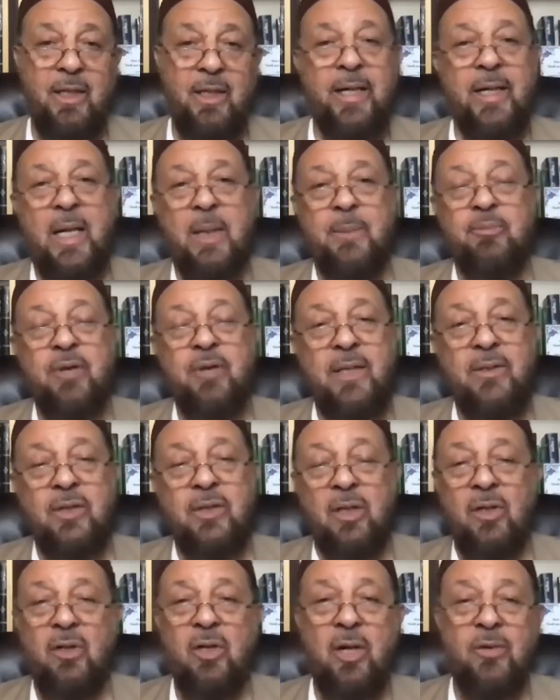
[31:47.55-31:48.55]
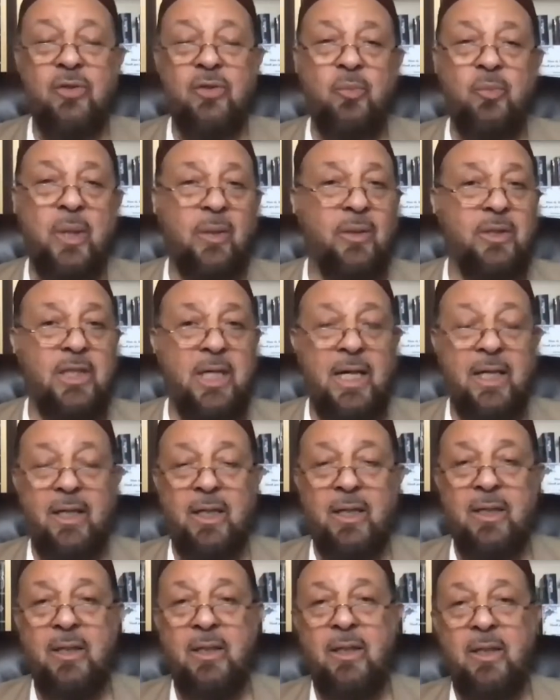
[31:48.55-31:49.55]
And I pray that Allah subhanahu wa
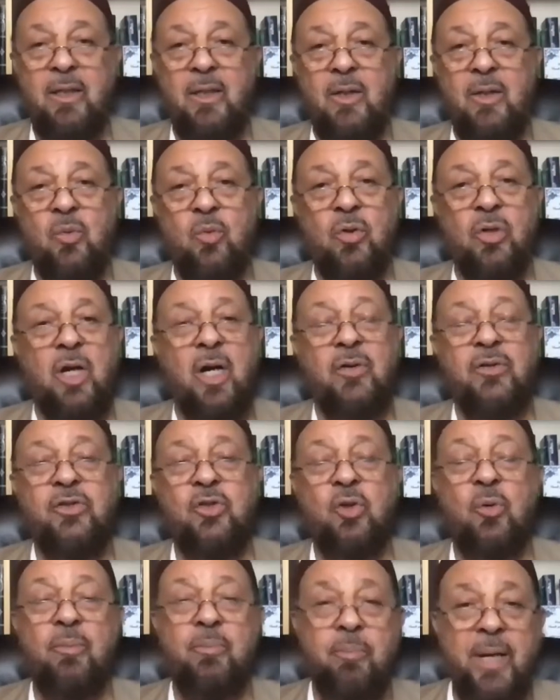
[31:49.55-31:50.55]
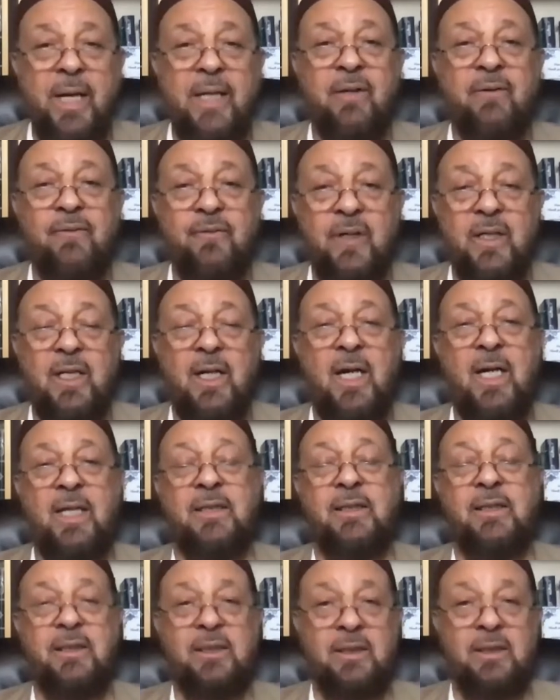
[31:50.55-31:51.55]
ta'ala would also benefit
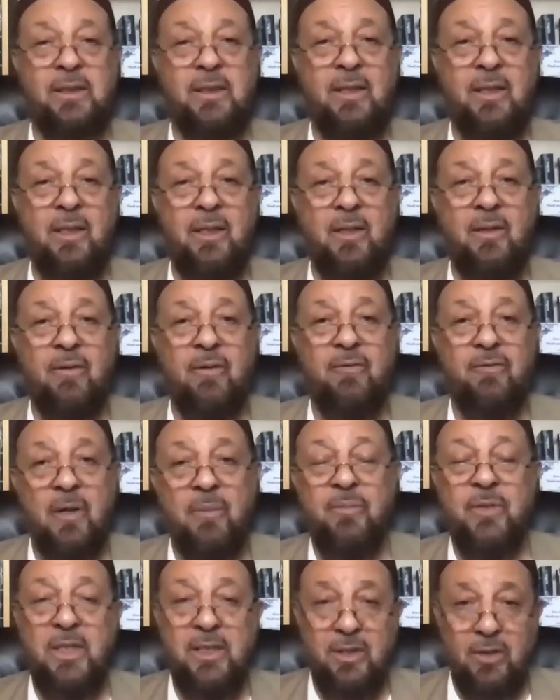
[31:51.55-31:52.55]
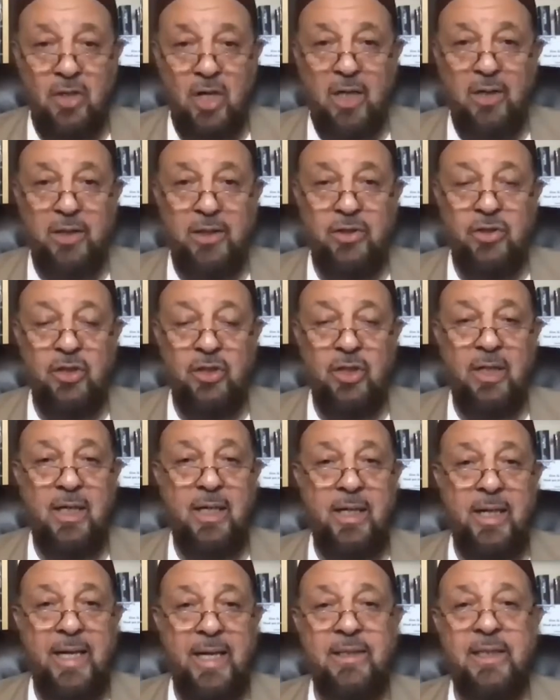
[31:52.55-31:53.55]
us from this knowledge
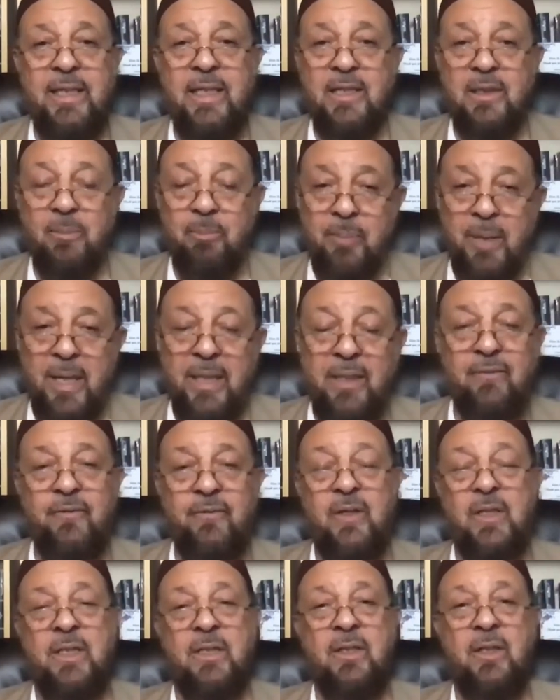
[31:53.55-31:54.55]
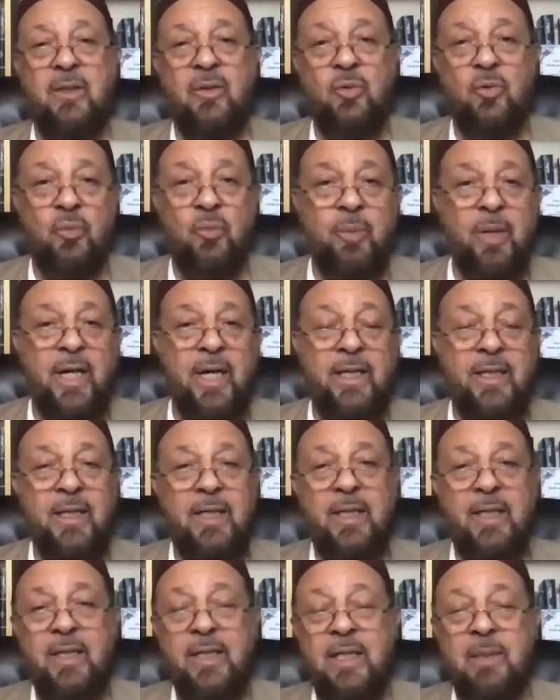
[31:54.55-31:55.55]
as he has benefited Ubay
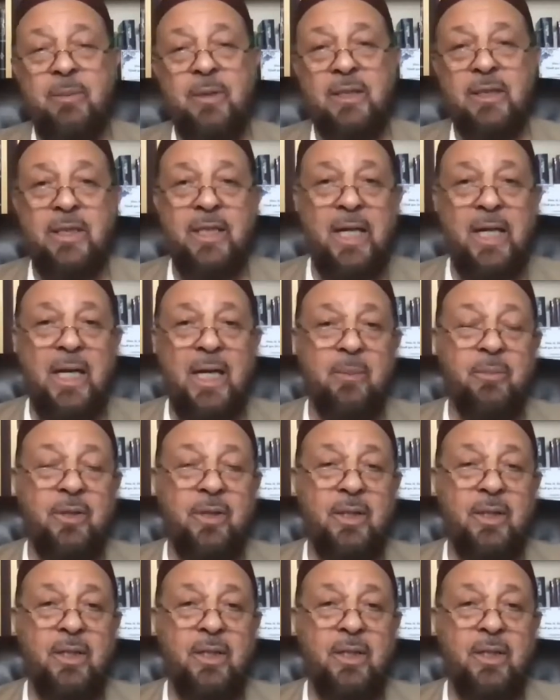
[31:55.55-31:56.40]
ibn Ka'b